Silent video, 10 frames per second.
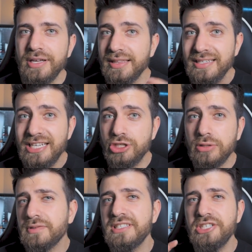The
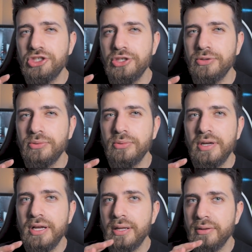teacher will teach you
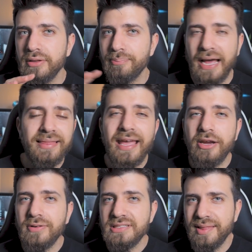
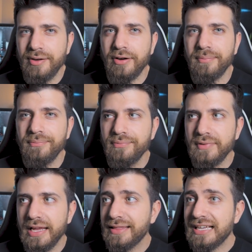Pythagoras theorem,
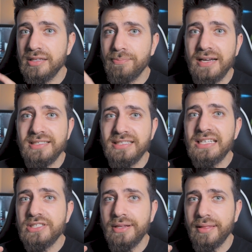and that's the
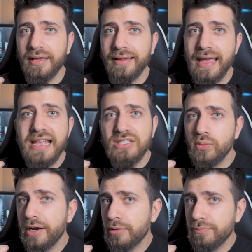presentation thing. A
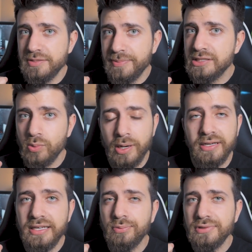squared plus B
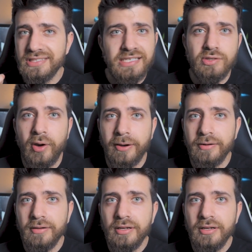squared equals C squared.